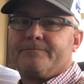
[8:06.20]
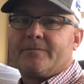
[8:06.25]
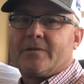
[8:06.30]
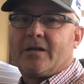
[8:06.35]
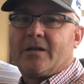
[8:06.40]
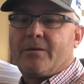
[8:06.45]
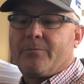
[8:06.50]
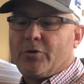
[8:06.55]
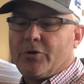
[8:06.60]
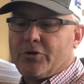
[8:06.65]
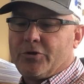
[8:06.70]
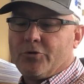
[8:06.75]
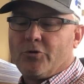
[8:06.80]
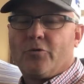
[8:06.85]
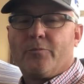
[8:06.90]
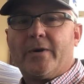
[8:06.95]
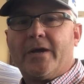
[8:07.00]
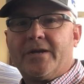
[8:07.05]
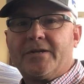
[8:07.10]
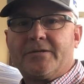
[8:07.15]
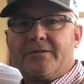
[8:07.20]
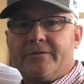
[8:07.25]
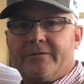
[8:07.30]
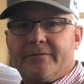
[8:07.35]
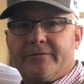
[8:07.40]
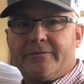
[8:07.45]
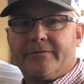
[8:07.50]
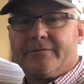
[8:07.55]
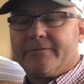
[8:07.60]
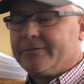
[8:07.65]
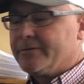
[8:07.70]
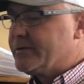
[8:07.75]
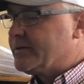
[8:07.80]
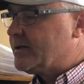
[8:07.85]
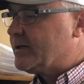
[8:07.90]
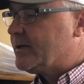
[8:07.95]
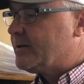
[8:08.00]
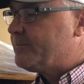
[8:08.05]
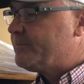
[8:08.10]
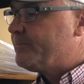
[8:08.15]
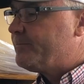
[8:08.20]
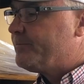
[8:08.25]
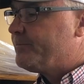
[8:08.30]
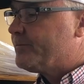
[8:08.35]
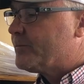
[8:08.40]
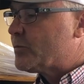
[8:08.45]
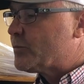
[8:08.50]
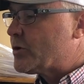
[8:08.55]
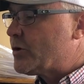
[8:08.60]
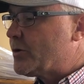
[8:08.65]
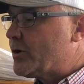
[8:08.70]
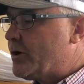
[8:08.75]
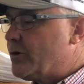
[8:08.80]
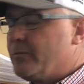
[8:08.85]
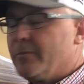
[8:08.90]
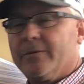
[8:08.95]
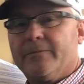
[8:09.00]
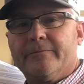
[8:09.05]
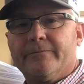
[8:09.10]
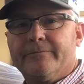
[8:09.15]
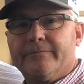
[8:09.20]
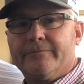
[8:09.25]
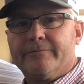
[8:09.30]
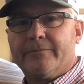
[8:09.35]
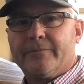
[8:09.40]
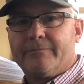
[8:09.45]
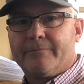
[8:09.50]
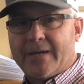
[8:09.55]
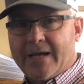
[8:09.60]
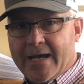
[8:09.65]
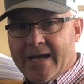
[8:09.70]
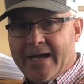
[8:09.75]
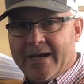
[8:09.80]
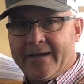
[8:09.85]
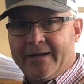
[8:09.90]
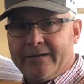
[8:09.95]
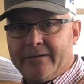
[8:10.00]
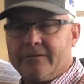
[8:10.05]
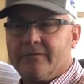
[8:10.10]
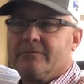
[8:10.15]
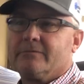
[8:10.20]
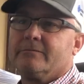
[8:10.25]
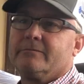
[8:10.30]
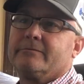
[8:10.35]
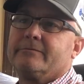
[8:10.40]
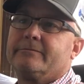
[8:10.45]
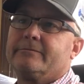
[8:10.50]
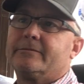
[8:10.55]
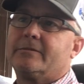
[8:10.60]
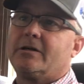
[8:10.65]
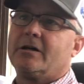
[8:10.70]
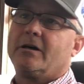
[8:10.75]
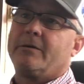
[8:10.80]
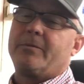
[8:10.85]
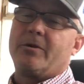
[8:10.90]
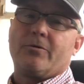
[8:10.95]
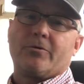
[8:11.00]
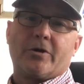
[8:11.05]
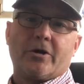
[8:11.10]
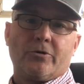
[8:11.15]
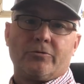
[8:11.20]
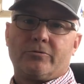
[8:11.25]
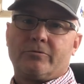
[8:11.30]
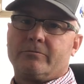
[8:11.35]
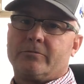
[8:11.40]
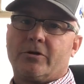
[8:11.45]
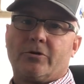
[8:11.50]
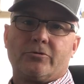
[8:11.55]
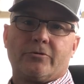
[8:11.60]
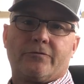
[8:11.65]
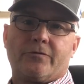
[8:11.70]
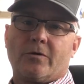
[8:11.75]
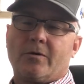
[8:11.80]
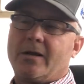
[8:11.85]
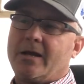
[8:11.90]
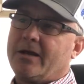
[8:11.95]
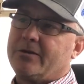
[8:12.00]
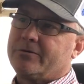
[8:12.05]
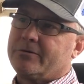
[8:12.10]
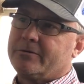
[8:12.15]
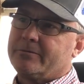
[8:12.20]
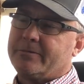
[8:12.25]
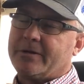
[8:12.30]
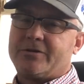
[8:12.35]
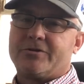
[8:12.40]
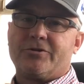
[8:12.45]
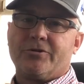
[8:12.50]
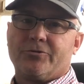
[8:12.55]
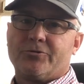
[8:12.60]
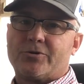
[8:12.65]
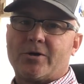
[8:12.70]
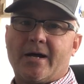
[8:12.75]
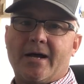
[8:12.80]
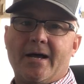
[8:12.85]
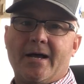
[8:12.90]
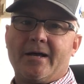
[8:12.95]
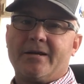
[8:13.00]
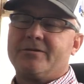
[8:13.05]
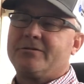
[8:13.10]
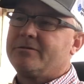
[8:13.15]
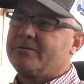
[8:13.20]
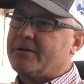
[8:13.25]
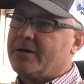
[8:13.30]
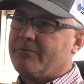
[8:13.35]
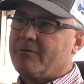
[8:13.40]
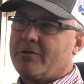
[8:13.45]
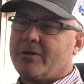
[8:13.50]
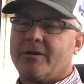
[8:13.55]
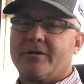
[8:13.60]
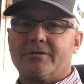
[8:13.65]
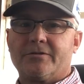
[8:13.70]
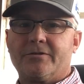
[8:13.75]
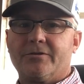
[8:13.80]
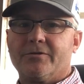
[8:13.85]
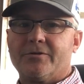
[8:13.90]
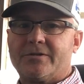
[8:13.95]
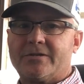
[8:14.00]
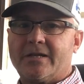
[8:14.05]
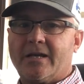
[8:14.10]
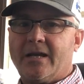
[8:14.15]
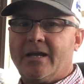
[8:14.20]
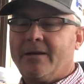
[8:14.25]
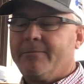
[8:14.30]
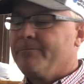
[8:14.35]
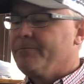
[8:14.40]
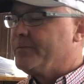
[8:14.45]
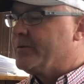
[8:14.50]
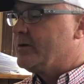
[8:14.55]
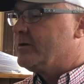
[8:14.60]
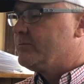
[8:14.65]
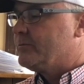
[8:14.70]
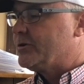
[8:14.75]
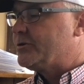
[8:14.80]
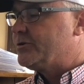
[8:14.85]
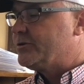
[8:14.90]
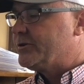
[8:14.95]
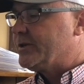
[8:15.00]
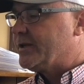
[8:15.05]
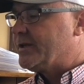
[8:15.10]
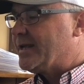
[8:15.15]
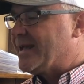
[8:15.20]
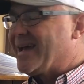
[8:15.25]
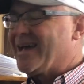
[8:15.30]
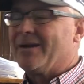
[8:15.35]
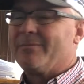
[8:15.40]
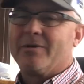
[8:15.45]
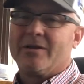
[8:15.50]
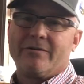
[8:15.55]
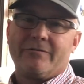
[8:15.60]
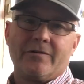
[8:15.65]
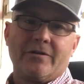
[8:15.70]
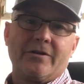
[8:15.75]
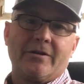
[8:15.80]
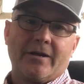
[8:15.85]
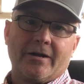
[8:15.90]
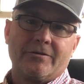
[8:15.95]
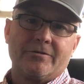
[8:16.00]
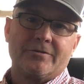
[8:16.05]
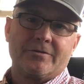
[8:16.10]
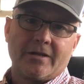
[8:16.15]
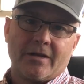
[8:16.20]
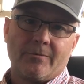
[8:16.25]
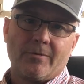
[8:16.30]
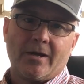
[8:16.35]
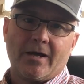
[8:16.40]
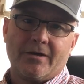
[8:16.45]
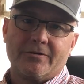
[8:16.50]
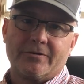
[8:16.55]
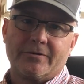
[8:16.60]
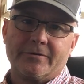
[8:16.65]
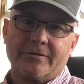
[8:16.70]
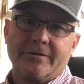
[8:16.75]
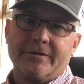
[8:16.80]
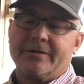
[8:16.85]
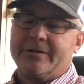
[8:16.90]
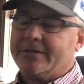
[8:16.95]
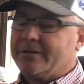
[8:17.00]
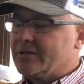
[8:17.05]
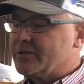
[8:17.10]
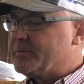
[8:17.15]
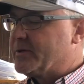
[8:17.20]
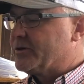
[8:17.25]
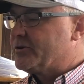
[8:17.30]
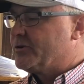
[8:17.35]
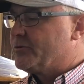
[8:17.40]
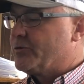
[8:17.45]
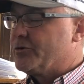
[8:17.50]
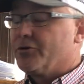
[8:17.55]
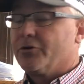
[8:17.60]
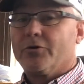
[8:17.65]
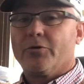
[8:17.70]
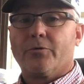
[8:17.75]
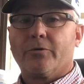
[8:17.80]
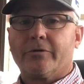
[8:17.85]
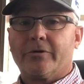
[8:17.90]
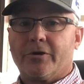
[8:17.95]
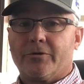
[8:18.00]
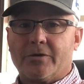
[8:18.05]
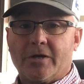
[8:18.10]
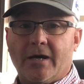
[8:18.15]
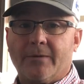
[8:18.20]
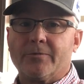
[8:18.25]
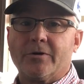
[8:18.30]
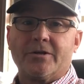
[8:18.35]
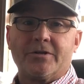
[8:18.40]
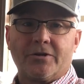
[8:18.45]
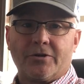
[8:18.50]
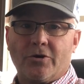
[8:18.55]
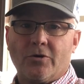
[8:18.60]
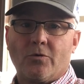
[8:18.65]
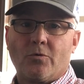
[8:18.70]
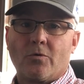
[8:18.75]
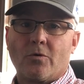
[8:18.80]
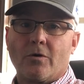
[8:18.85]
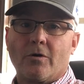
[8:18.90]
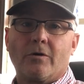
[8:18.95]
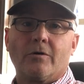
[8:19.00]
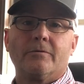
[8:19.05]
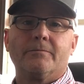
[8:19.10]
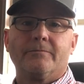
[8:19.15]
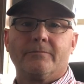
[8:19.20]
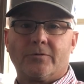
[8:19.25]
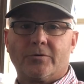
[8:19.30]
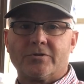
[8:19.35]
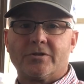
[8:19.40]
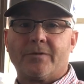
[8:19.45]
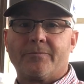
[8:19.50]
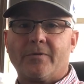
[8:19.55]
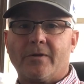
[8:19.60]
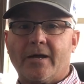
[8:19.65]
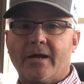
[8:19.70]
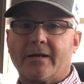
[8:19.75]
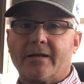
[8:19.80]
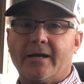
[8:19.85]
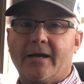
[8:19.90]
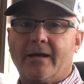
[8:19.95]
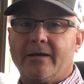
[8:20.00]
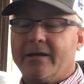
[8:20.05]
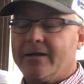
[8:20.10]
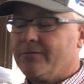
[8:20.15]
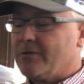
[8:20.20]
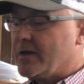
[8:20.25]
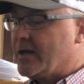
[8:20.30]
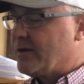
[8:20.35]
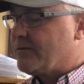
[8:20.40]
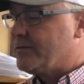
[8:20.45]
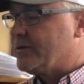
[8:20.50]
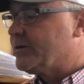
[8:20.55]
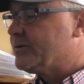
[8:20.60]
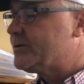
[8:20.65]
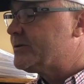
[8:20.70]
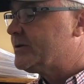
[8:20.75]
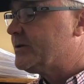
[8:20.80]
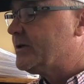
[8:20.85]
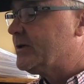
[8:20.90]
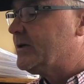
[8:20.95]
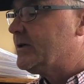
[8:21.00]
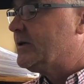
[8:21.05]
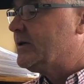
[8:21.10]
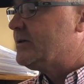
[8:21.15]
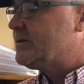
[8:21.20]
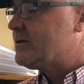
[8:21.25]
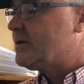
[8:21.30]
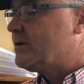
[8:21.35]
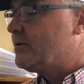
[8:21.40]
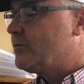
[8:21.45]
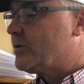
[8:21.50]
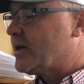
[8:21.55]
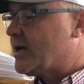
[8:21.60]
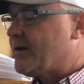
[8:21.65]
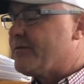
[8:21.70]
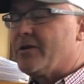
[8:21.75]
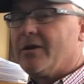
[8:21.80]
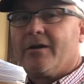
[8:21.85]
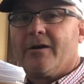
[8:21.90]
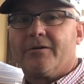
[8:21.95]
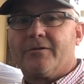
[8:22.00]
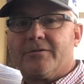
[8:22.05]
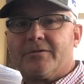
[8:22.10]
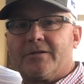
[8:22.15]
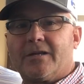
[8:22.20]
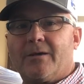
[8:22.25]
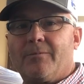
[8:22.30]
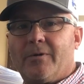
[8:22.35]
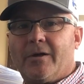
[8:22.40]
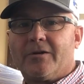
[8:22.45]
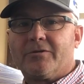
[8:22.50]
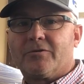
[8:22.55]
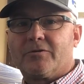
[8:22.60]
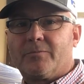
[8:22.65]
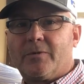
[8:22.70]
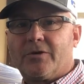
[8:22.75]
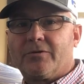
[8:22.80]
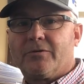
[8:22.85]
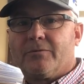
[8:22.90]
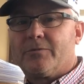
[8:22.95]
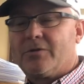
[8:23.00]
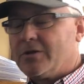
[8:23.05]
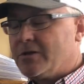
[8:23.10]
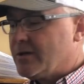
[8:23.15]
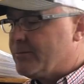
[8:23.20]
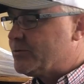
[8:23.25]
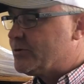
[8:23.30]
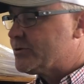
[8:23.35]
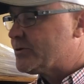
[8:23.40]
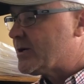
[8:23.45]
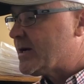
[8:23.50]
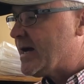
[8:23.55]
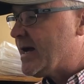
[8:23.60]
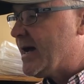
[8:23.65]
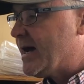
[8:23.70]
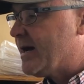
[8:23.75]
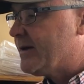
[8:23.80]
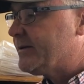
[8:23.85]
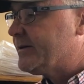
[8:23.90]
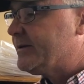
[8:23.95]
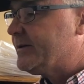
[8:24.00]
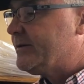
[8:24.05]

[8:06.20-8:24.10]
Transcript: and then put the oil-based ProCoat behind it. It'll coat the fertilizer. It still dries. Everything's still the same, but you get the added benefit of nitrogen stabilizer, especially when you're going, top dressing corn or something like that, even hay fields. So you want to have that nitrogen stabilizer, especially when the temperatures are high,